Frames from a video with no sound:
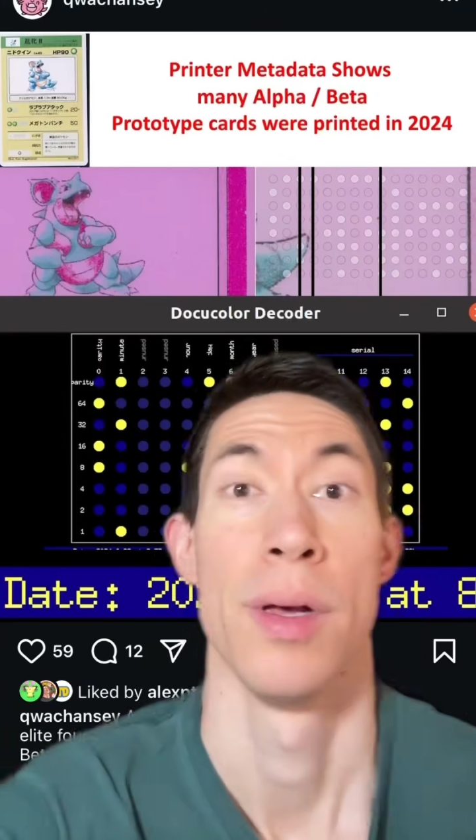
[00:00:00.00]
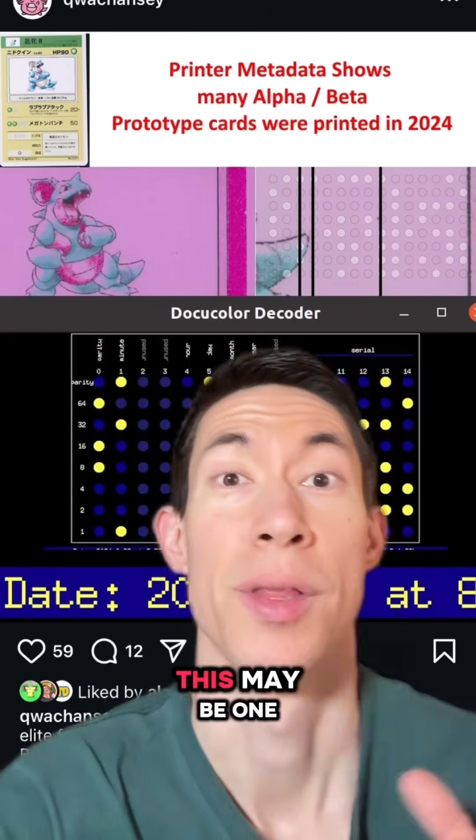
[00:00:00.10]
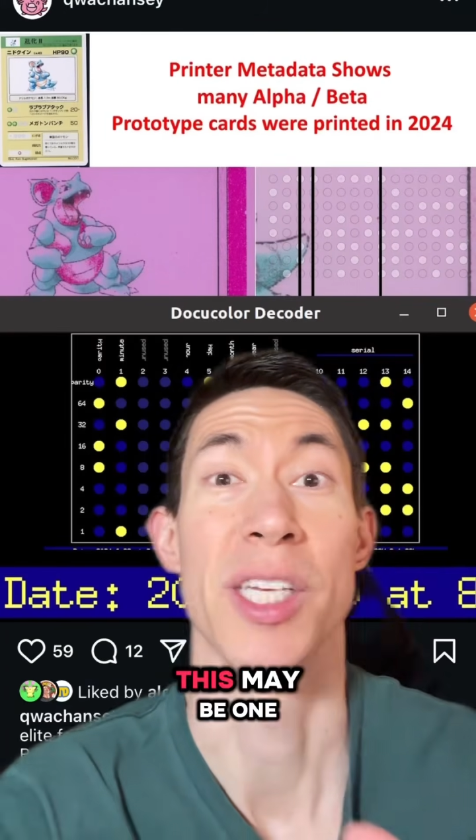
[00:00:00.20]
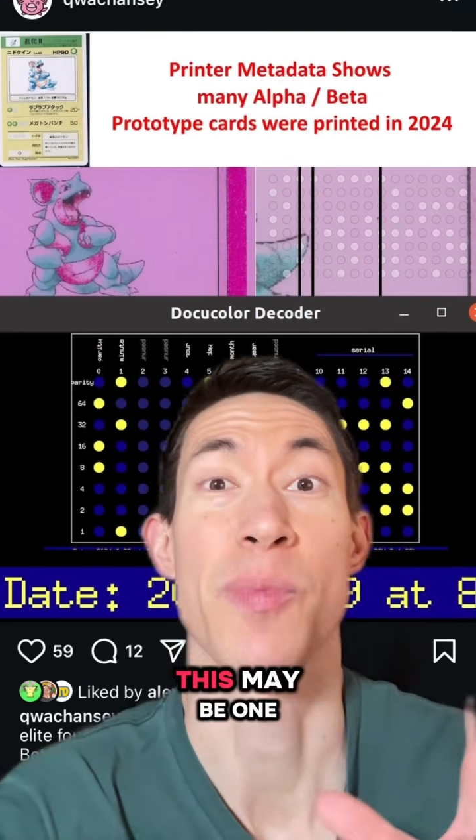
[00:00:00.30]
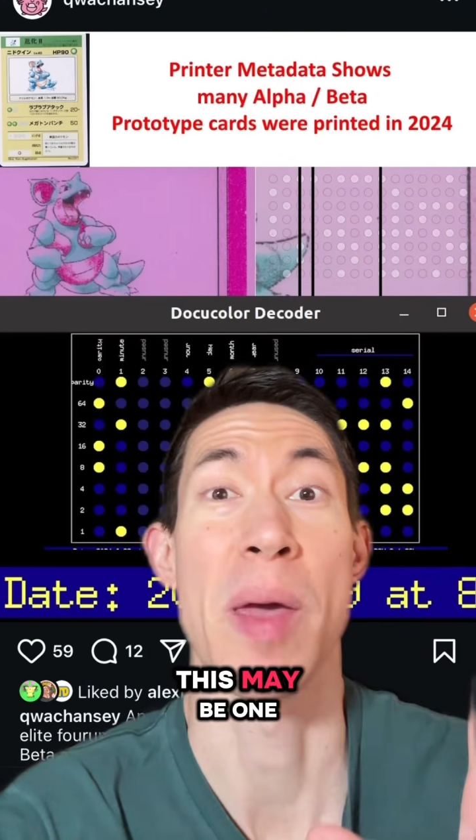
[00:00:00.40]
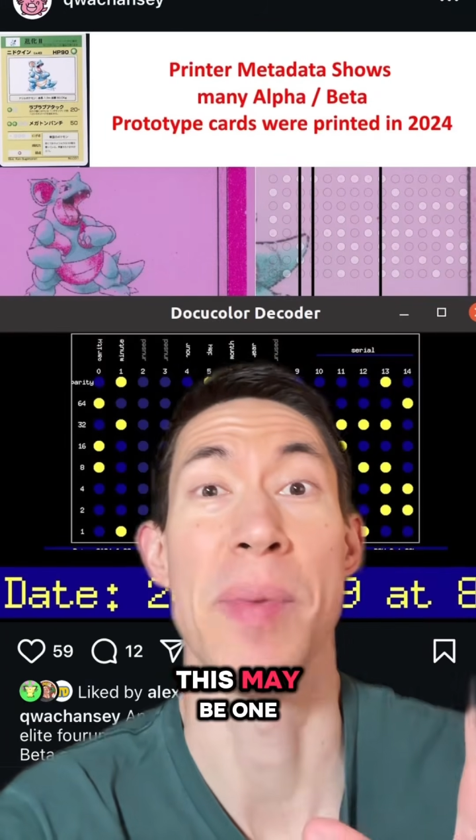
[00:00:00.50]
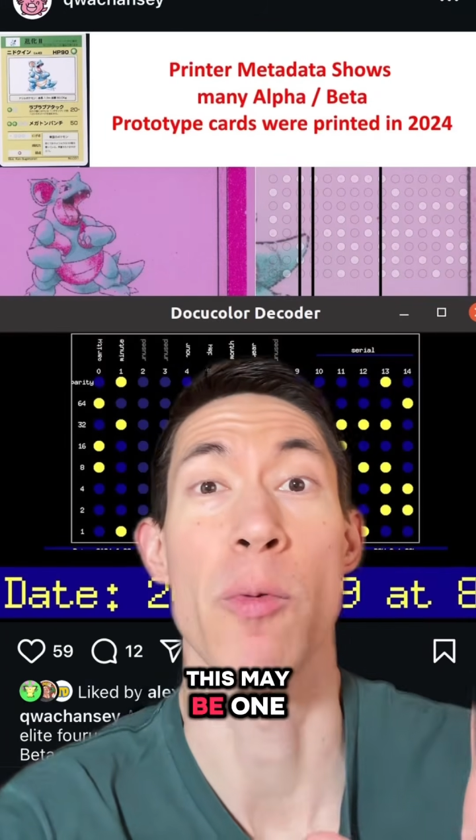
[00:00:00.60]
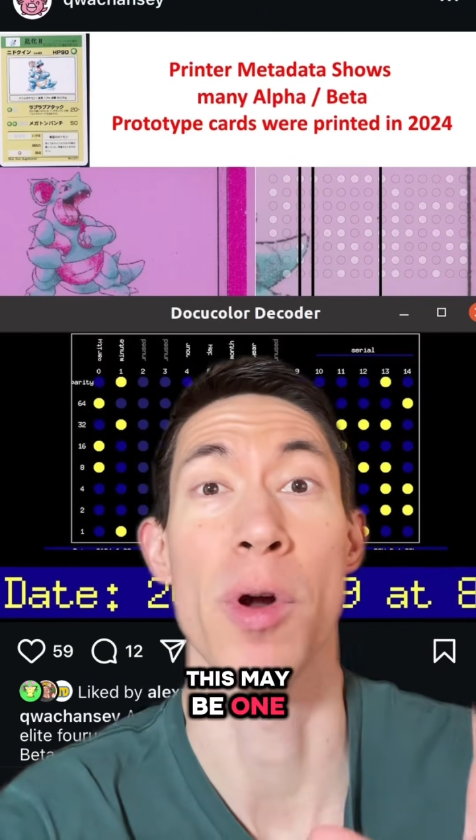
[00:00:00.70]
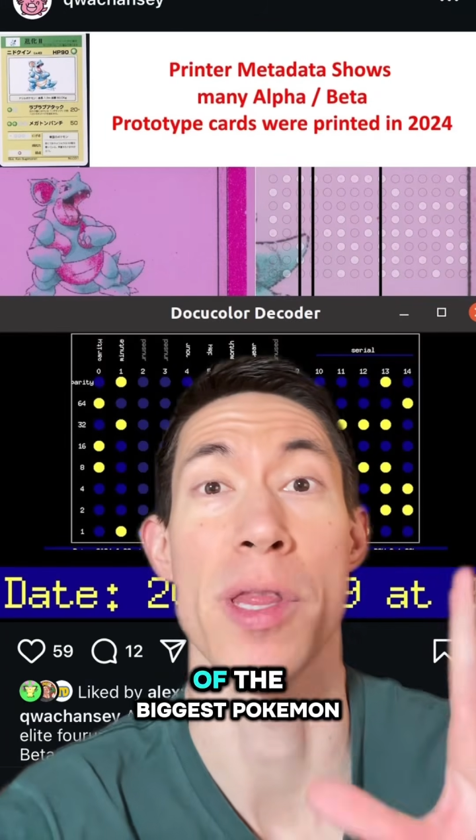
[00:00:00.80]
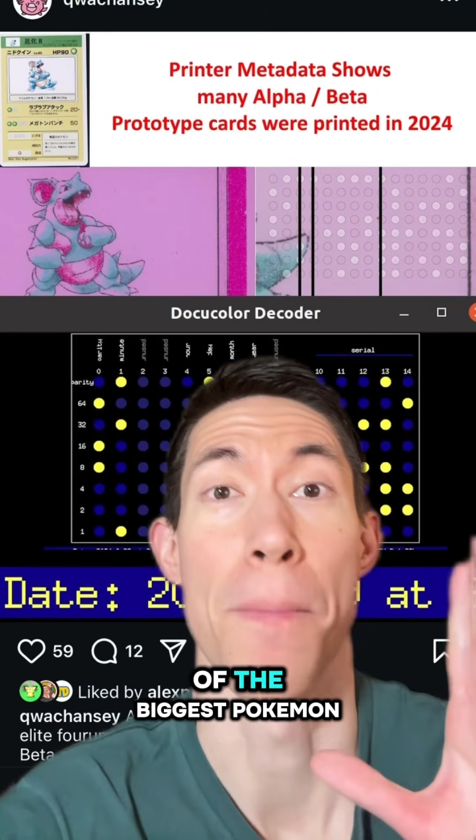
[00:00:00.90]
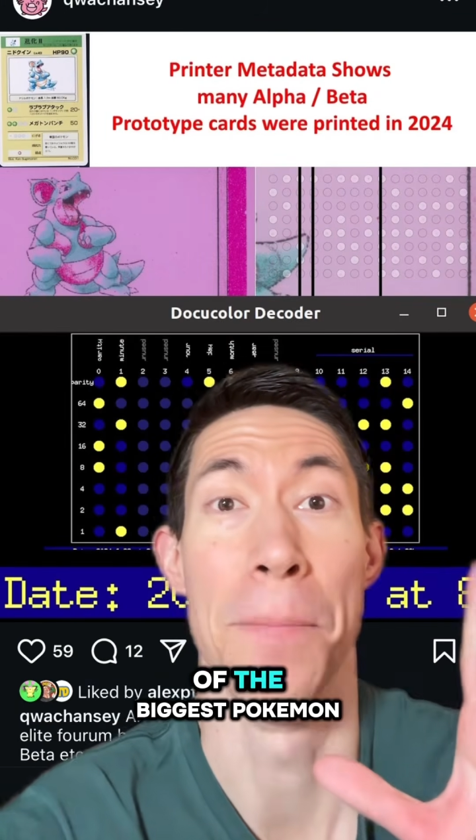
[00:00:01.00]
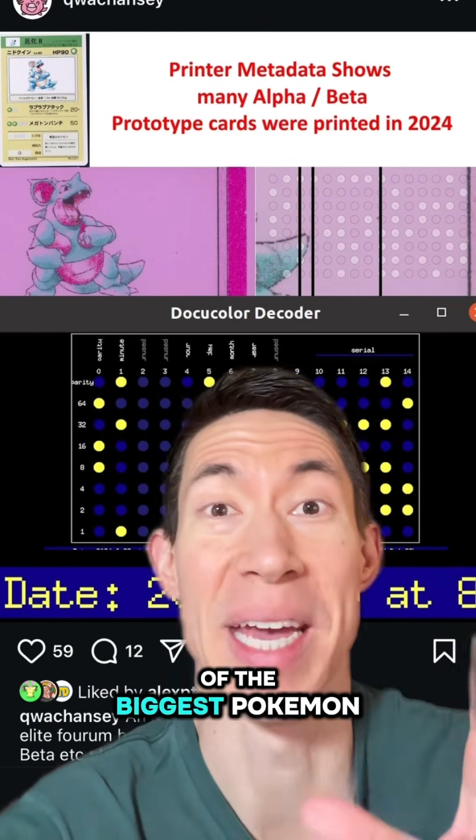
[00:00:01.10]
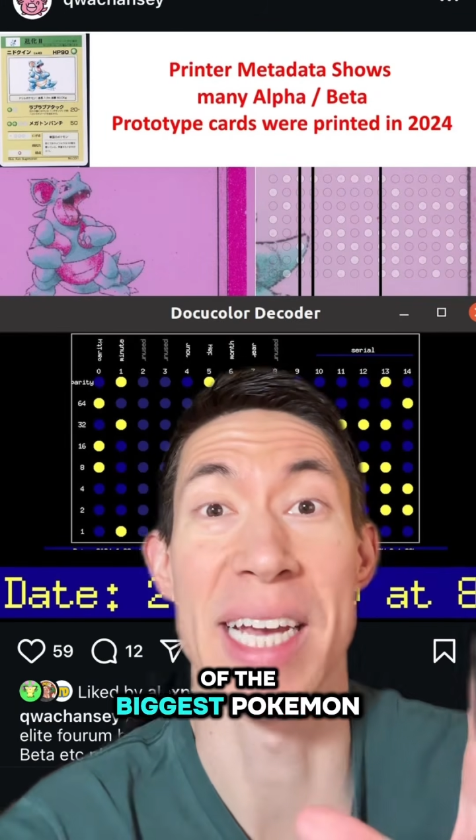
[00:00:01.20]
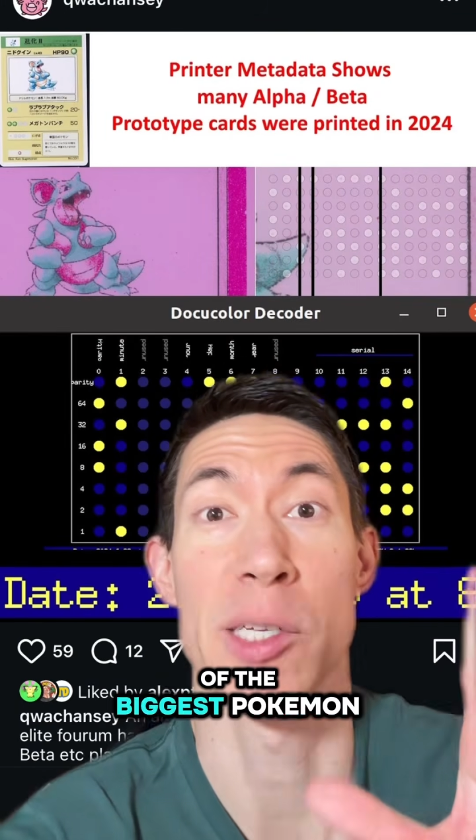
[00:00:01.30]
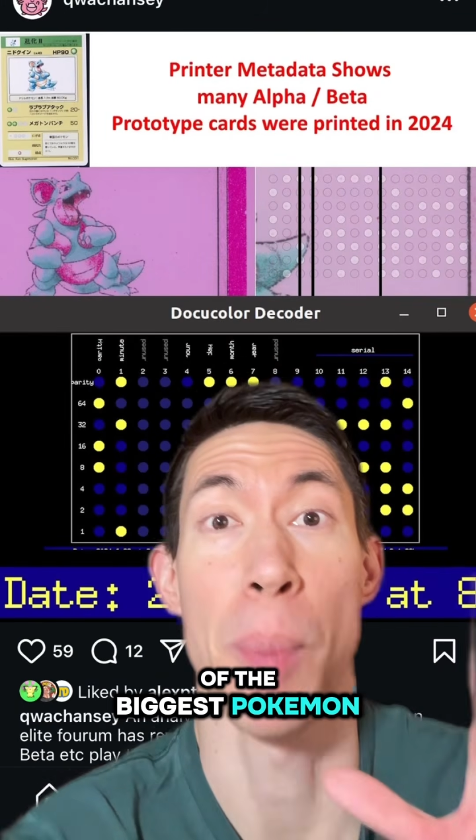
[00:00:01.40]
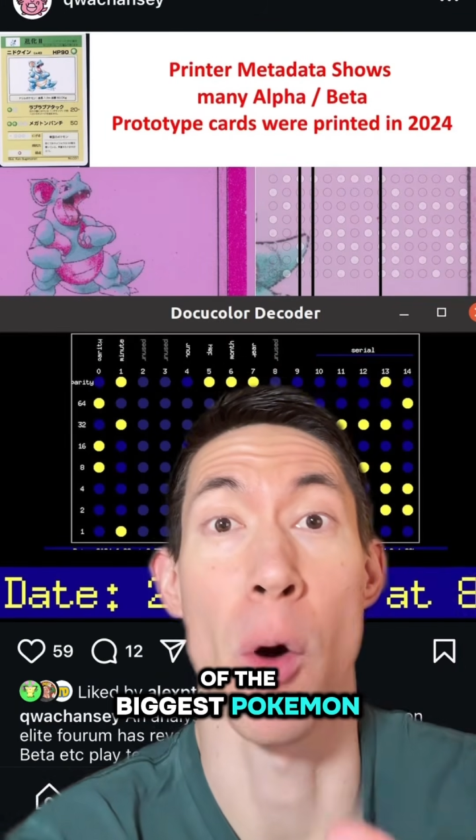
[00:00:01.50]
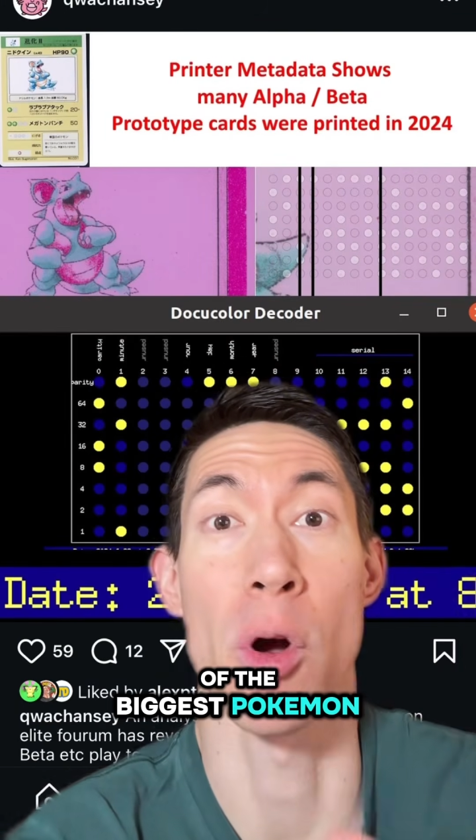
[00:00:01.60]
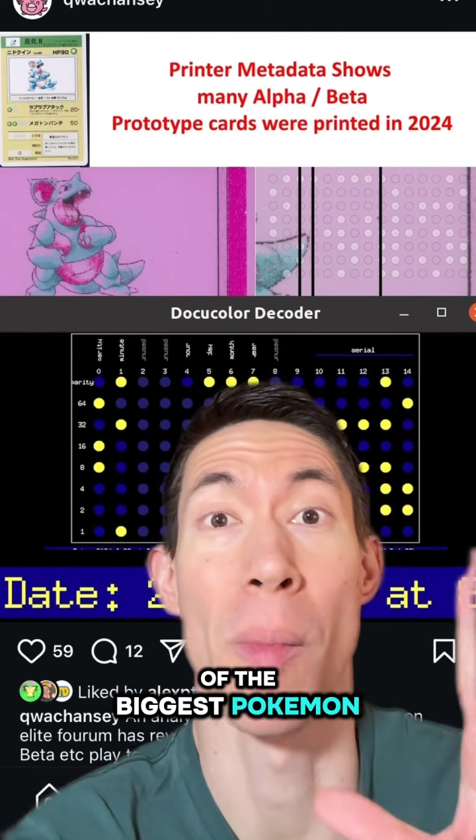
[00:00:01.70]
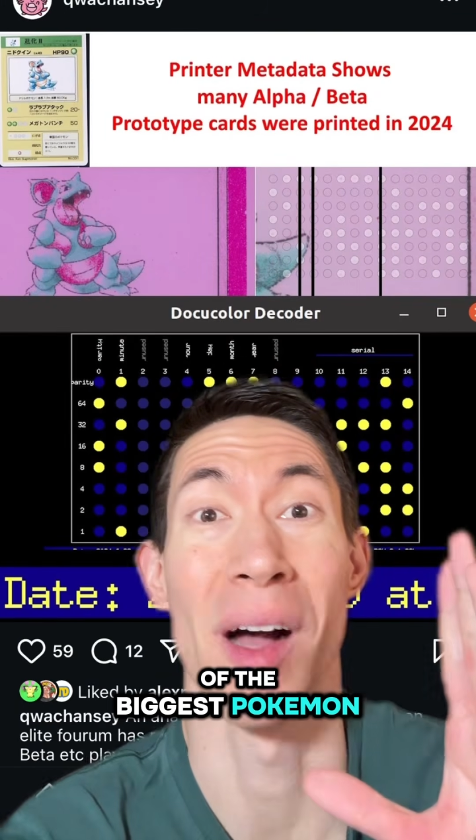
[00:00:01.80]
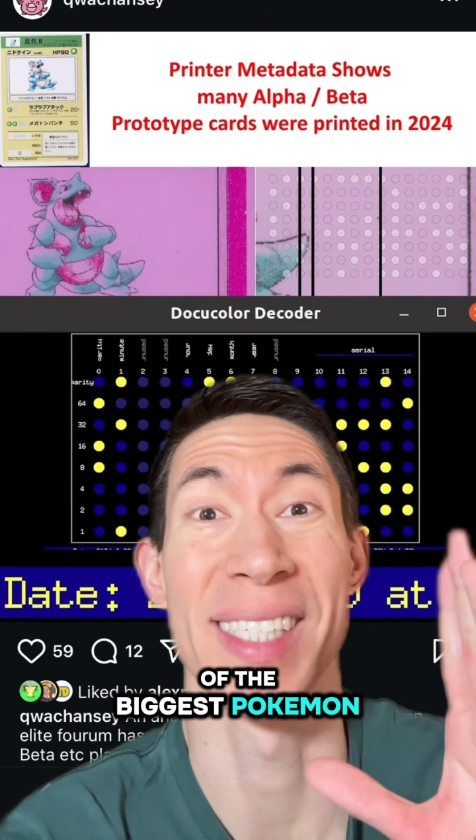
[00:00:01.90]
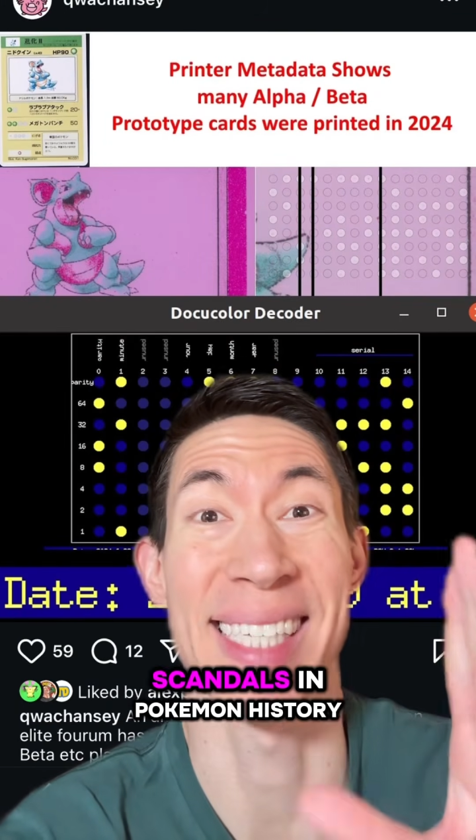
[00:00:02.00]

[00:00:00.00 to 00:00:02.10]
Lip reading: This may be one of the biggest Pokemon